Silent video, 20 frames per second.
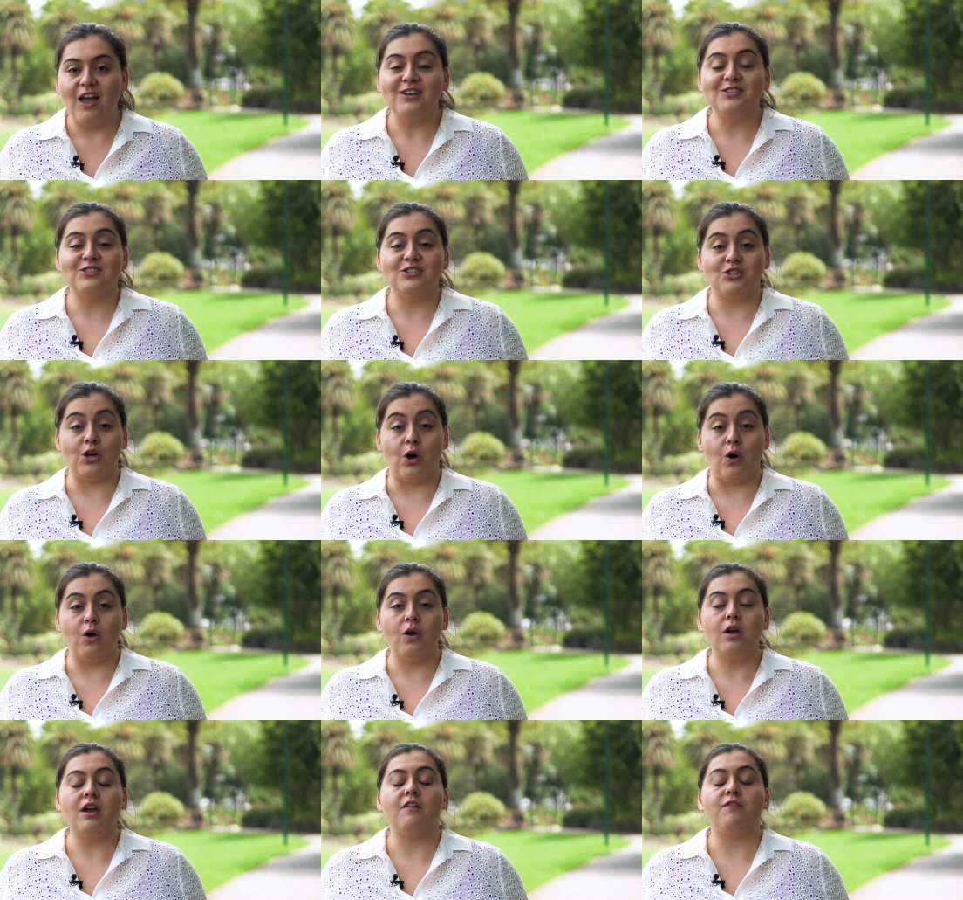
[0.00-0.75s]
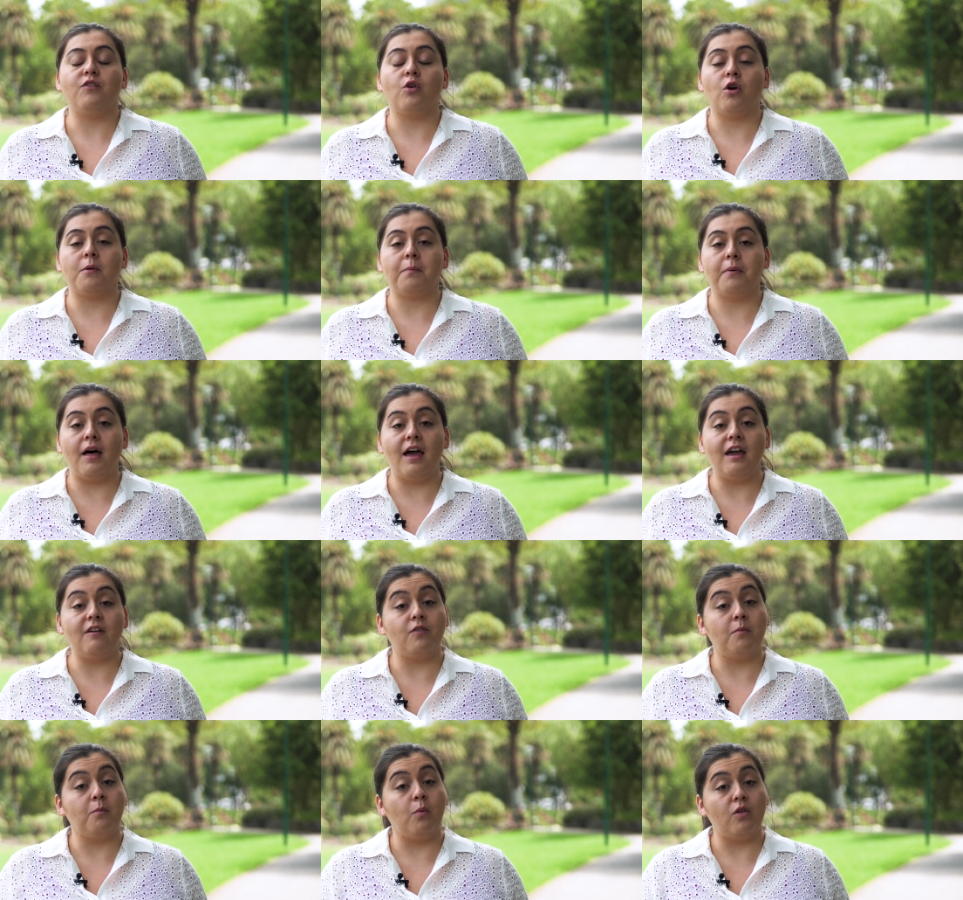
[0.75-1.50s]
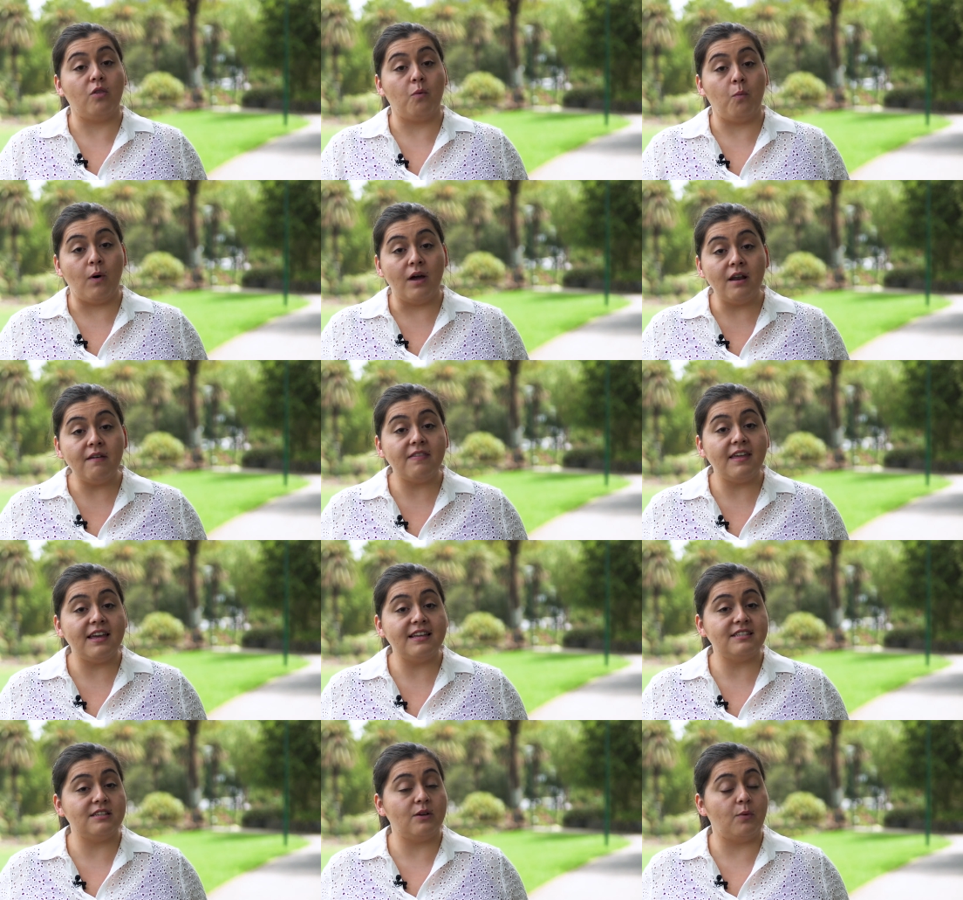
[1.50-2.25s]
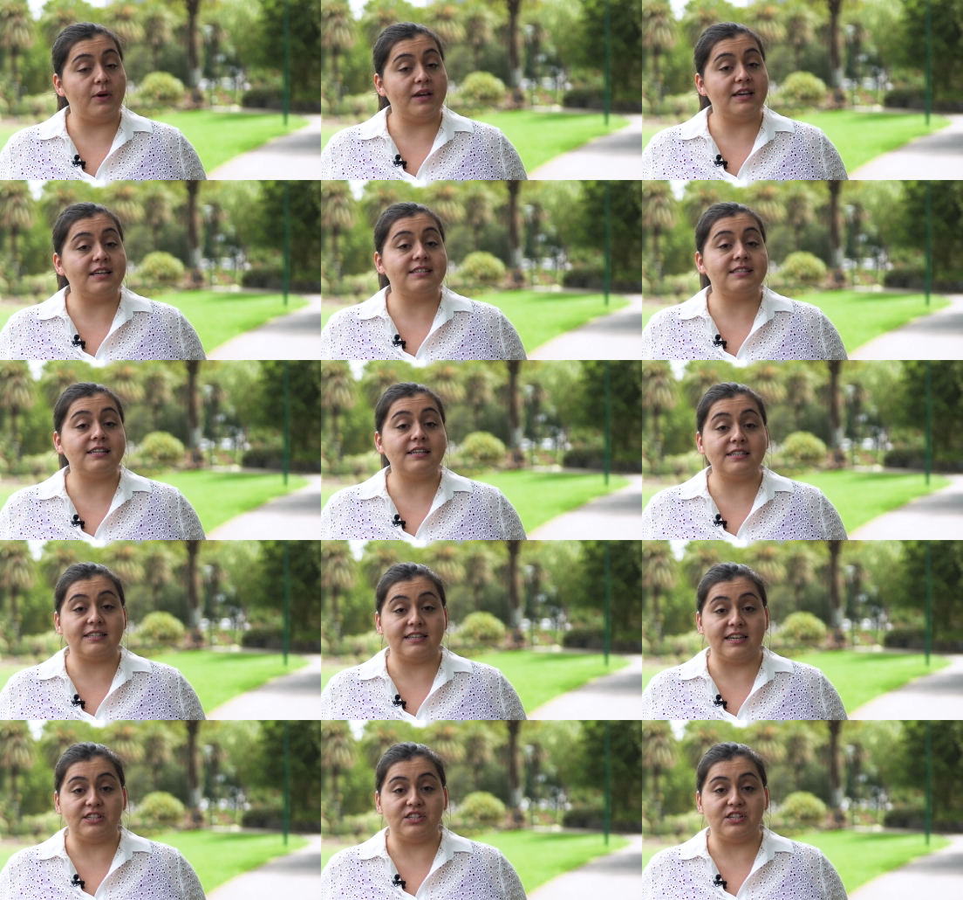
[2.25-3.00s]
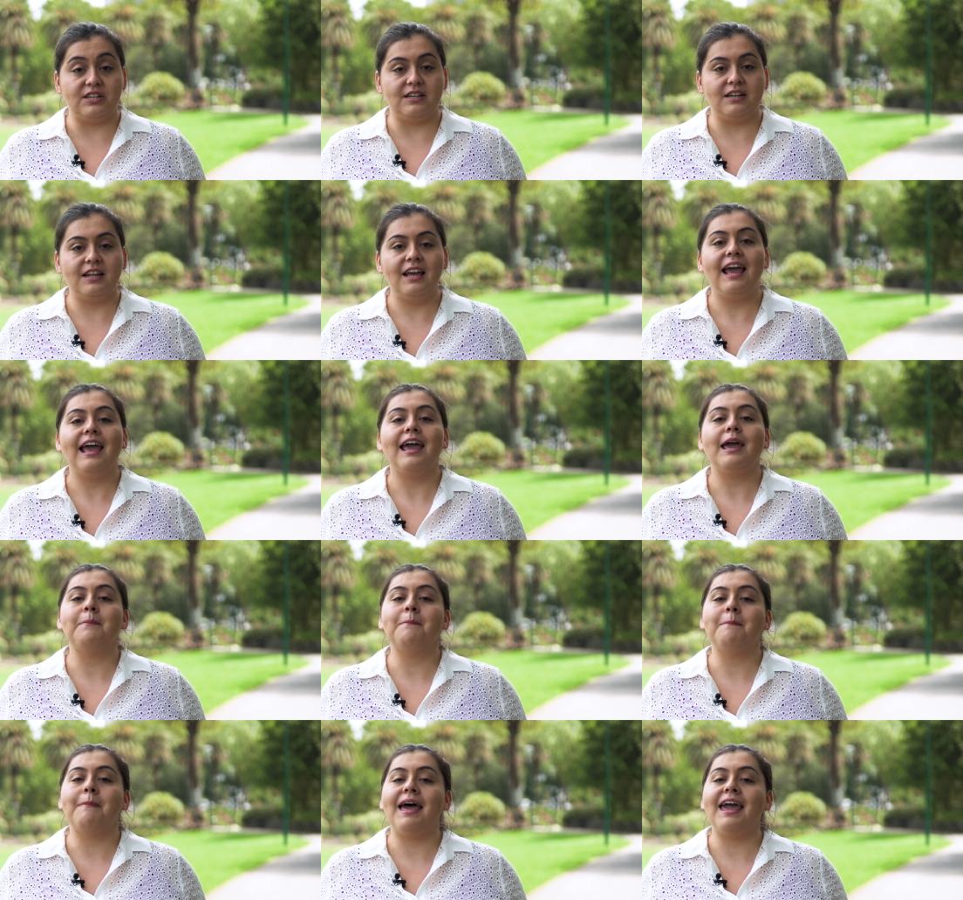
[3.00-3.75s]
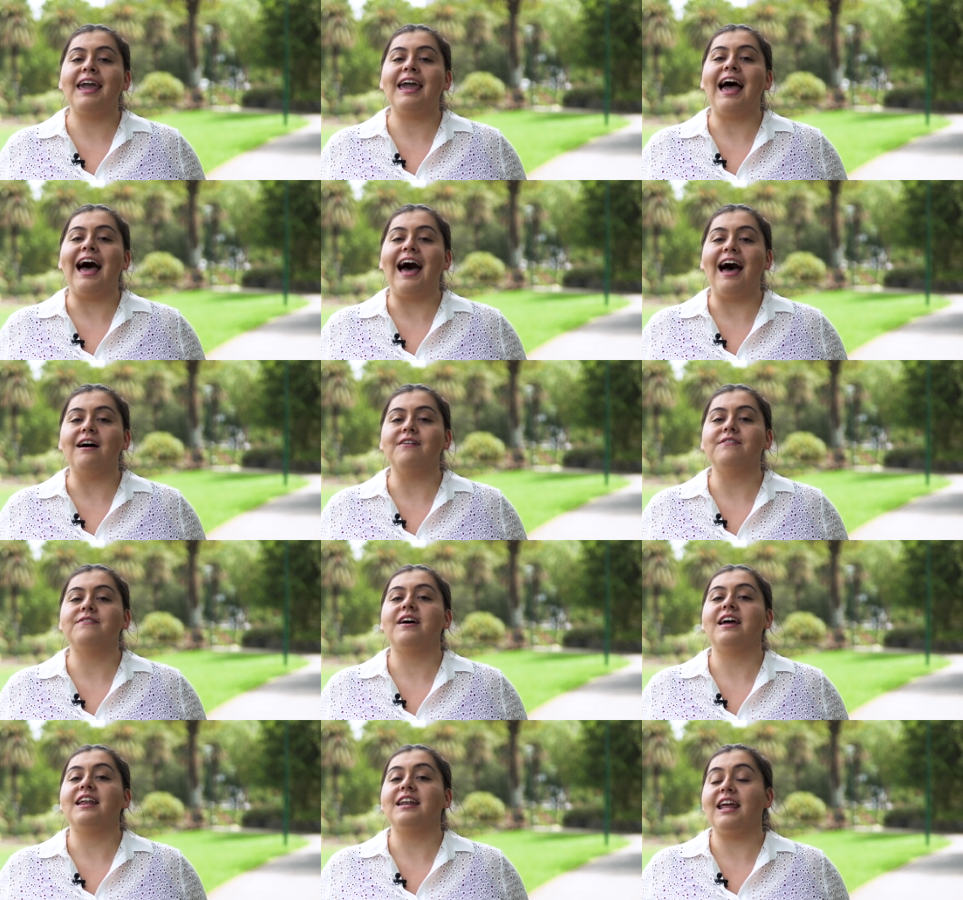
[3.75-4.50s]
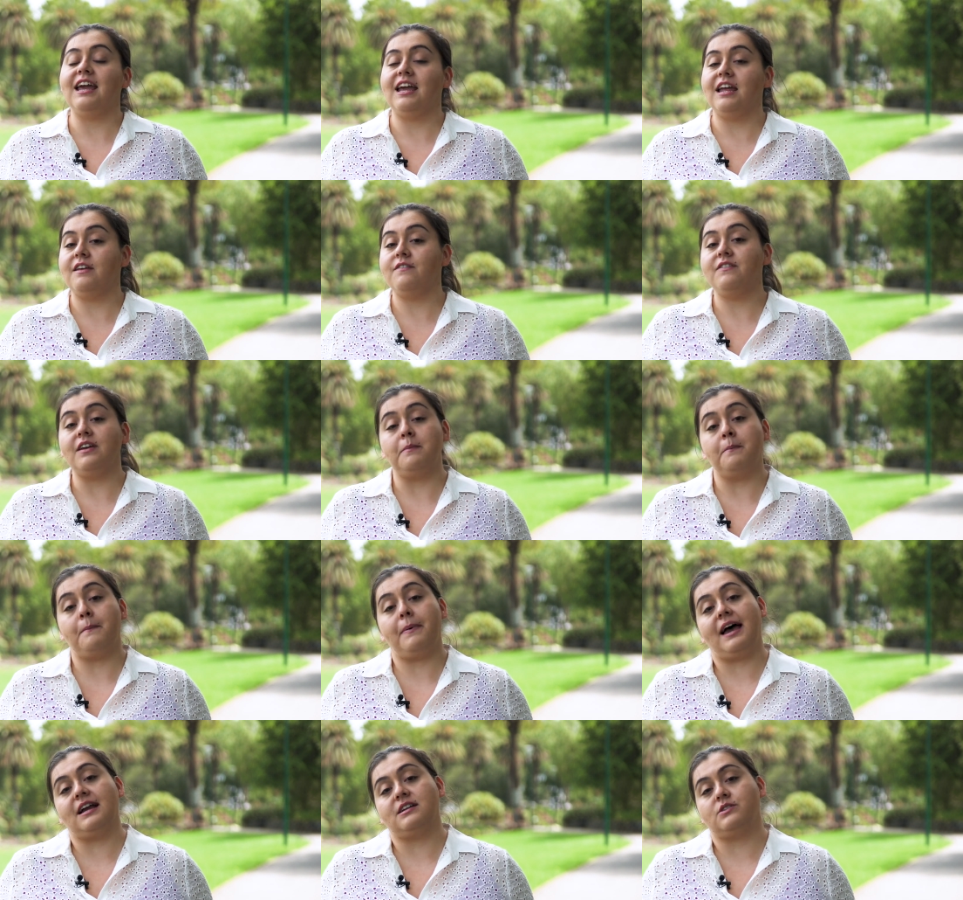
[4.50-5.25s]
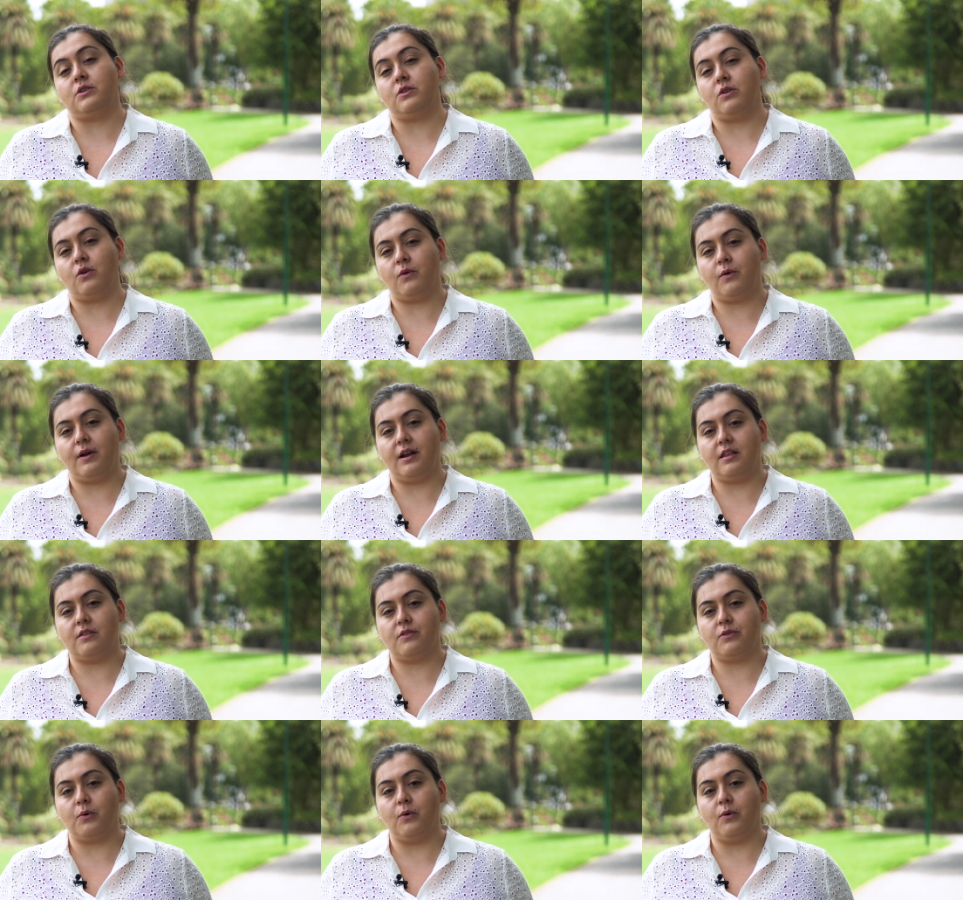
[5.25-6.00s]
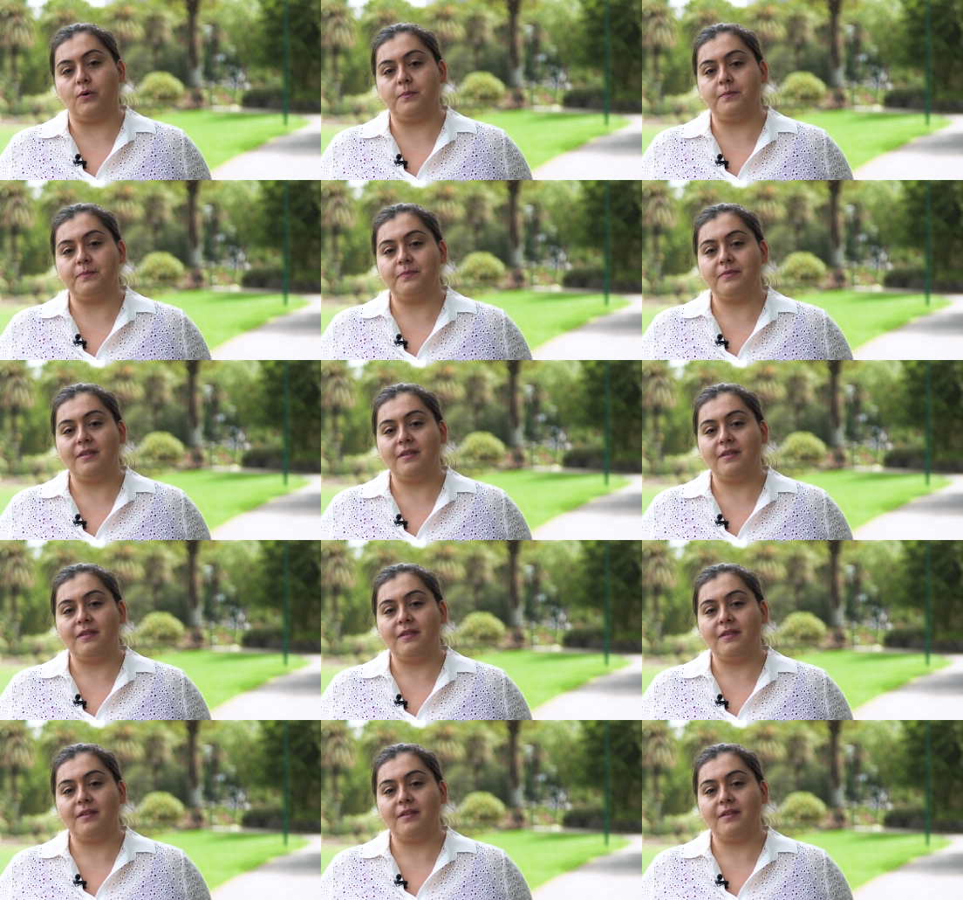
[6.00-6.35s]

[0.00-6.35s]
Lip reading: So, if you're applying for more than one of these in quick succession, it may have a negative impact on your credit score.